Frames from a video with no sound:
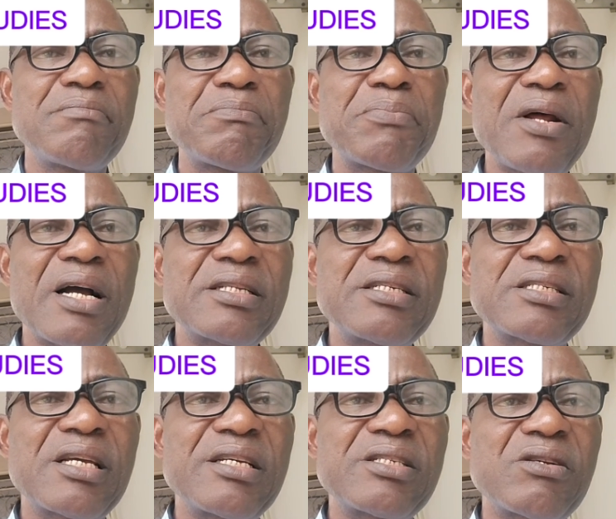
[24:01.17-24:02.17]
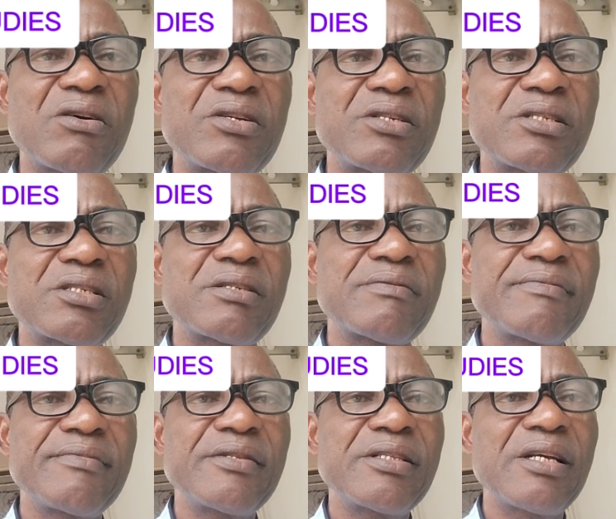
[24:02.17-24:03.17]
practice case studies,
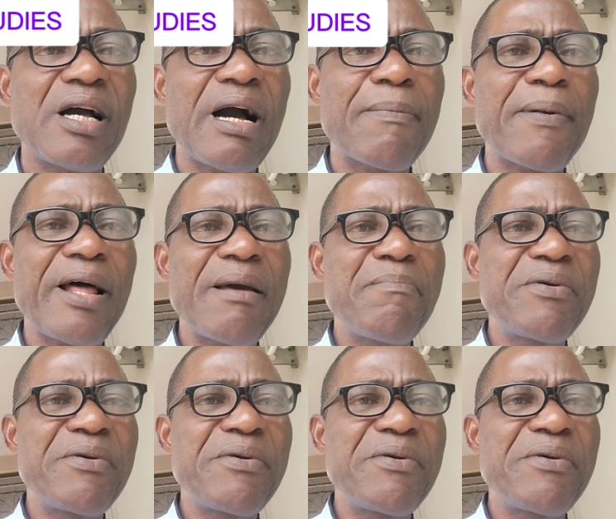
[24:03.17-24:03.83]
apply